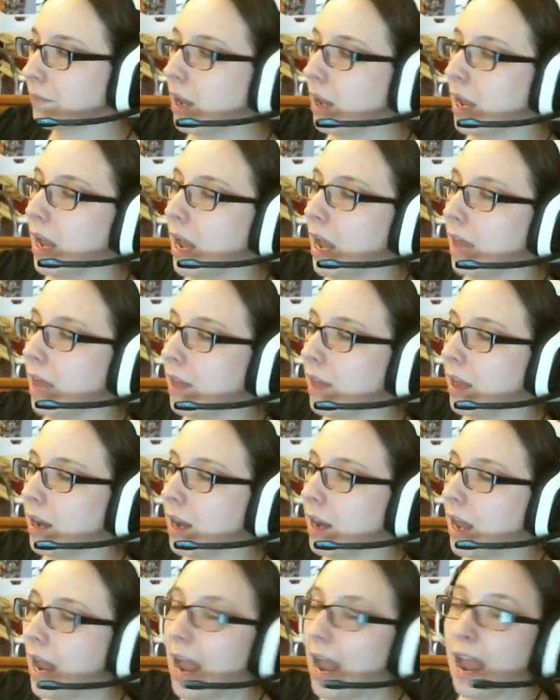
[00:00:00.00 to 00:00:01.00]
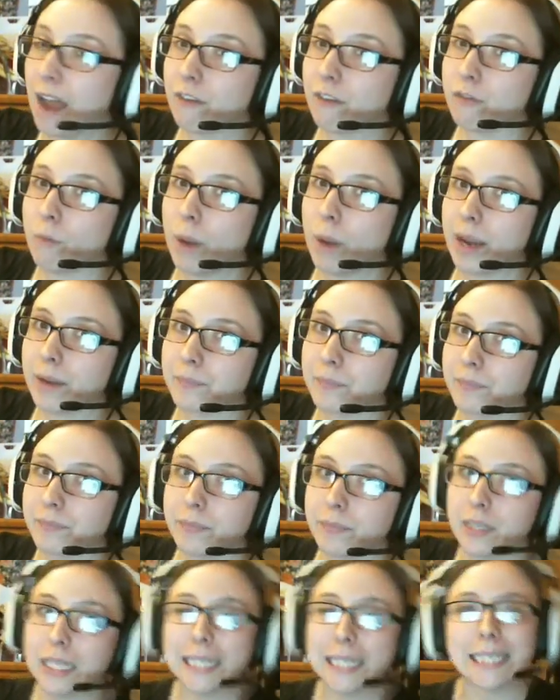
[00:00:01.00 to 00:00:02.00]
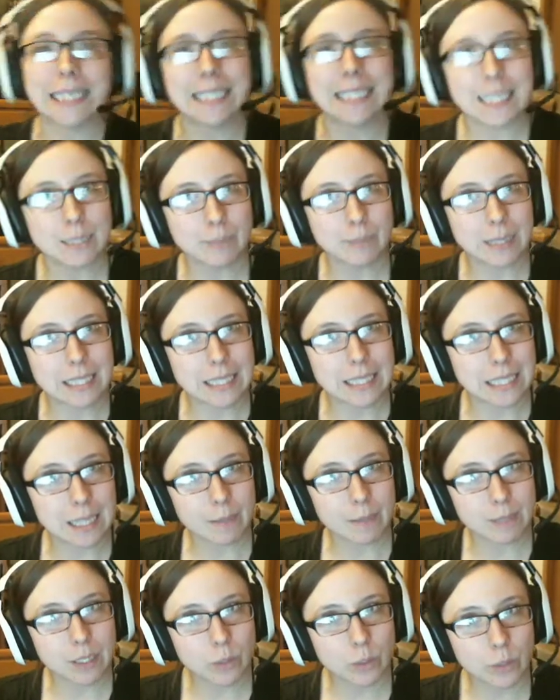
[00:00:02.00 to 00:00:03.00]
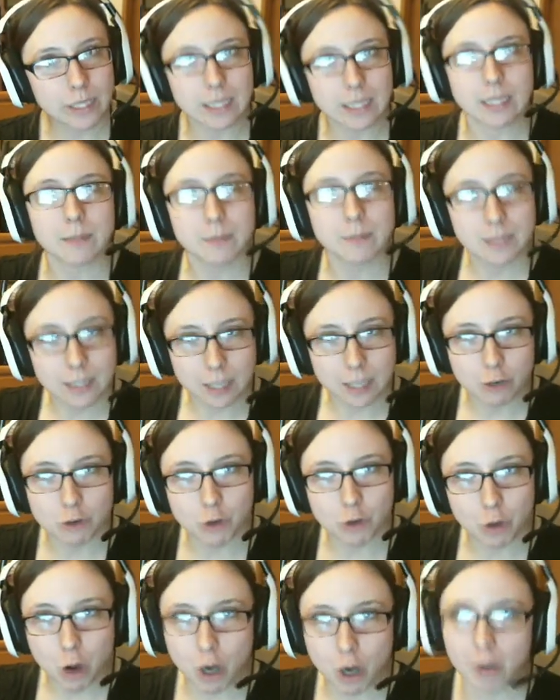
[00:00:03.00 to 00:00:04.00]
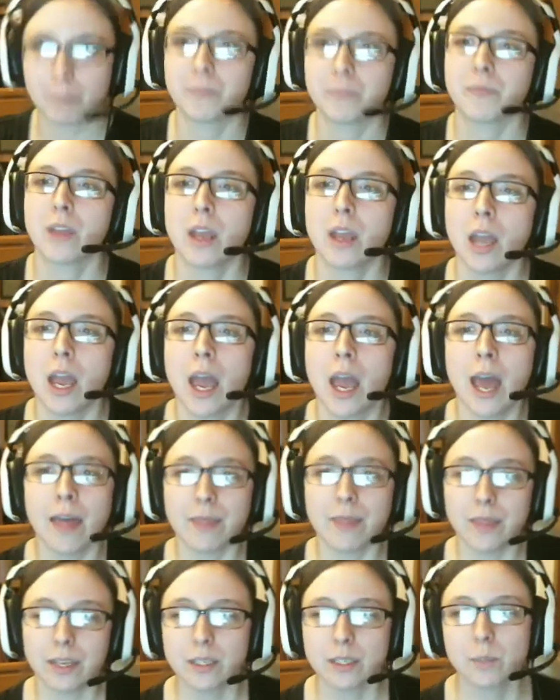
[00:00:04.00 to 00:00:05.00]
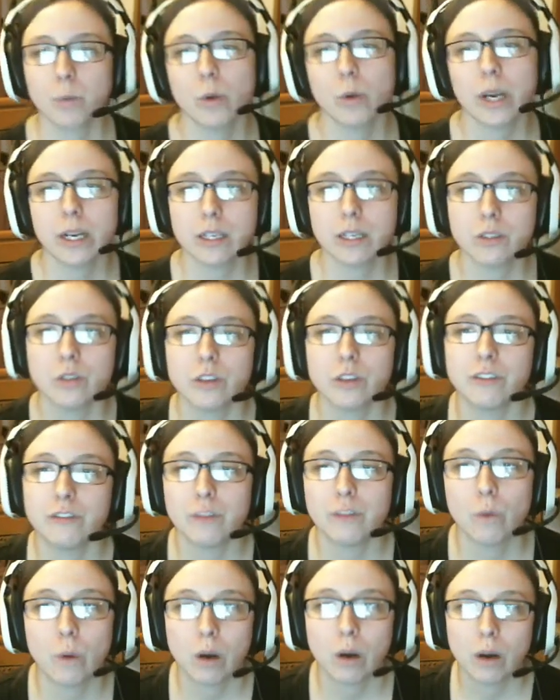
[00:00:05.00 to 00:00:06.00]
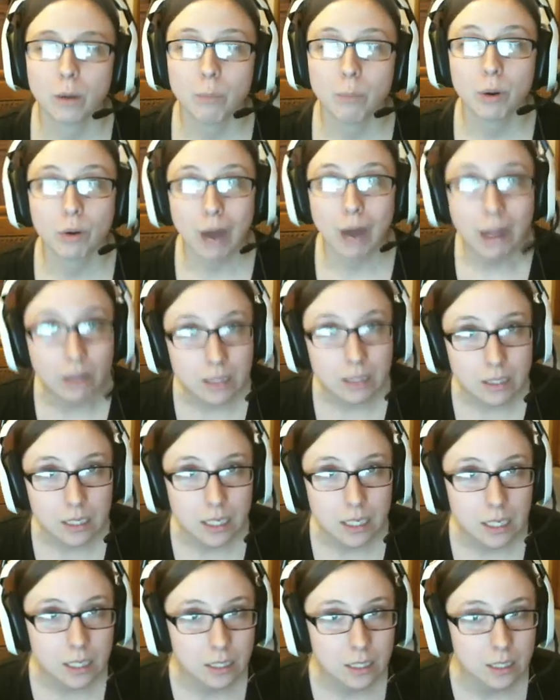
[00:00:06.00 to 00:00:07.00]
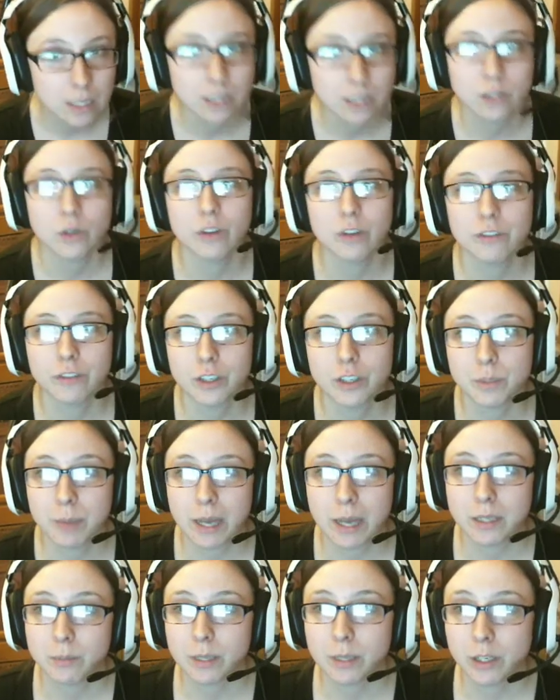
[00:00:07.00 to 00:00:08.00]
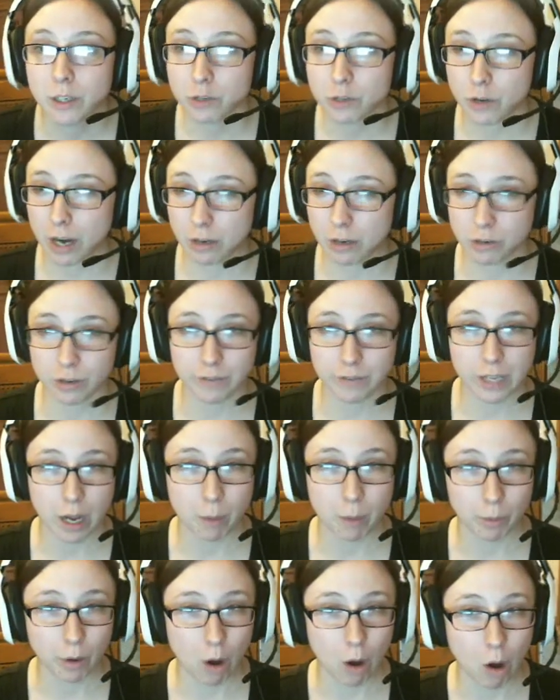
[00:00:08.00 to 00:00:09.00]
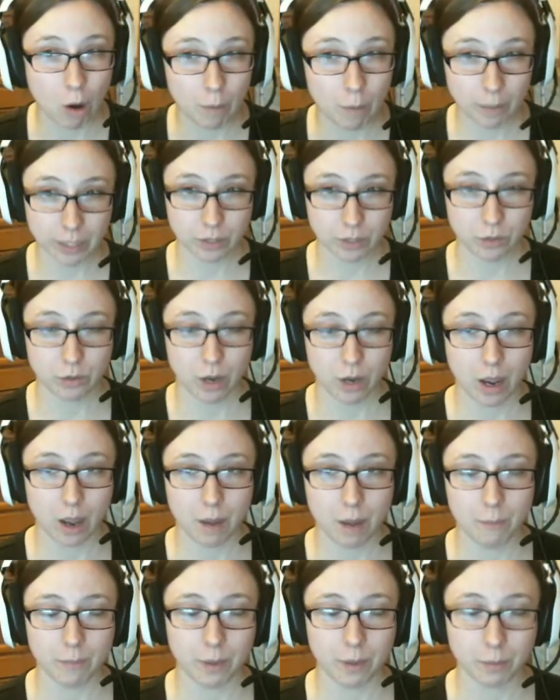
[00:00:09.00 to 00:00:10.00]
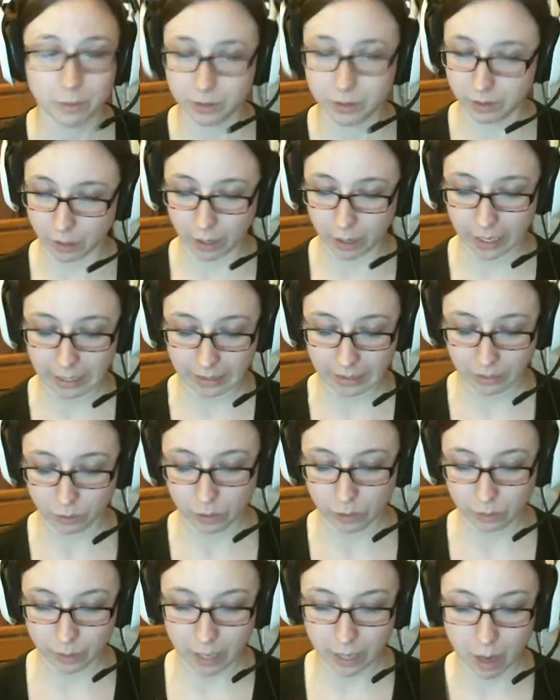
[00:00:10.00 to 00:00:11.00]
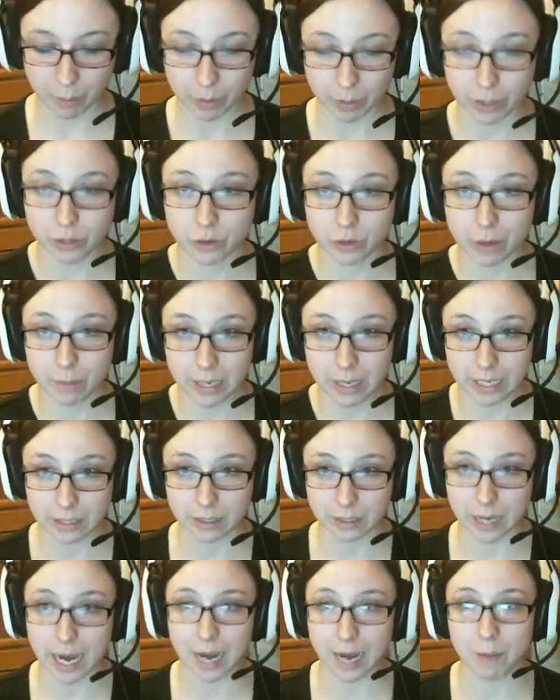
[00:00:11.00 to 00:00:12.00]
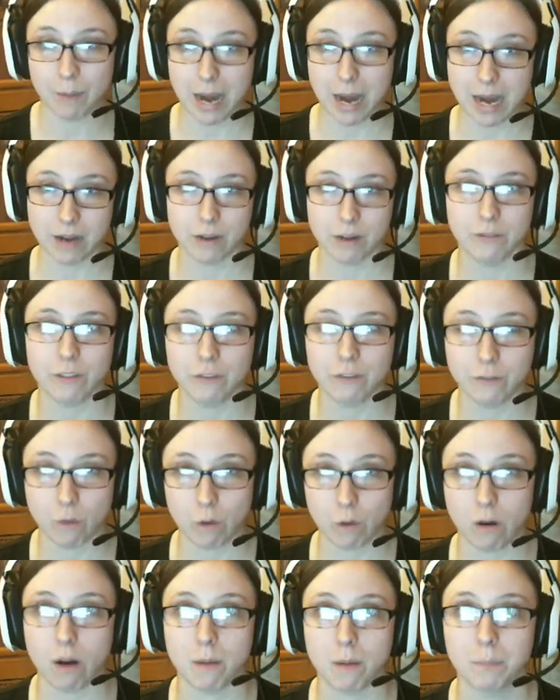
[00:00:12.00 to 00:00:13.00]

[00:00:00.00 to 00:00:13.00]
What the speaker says: and then halfway. Easy peasy lemon squeezy, central arm. This point is good for paralysis. It's good for spasm and contracture of the upper arm, upper extremities, and pain of the forearm.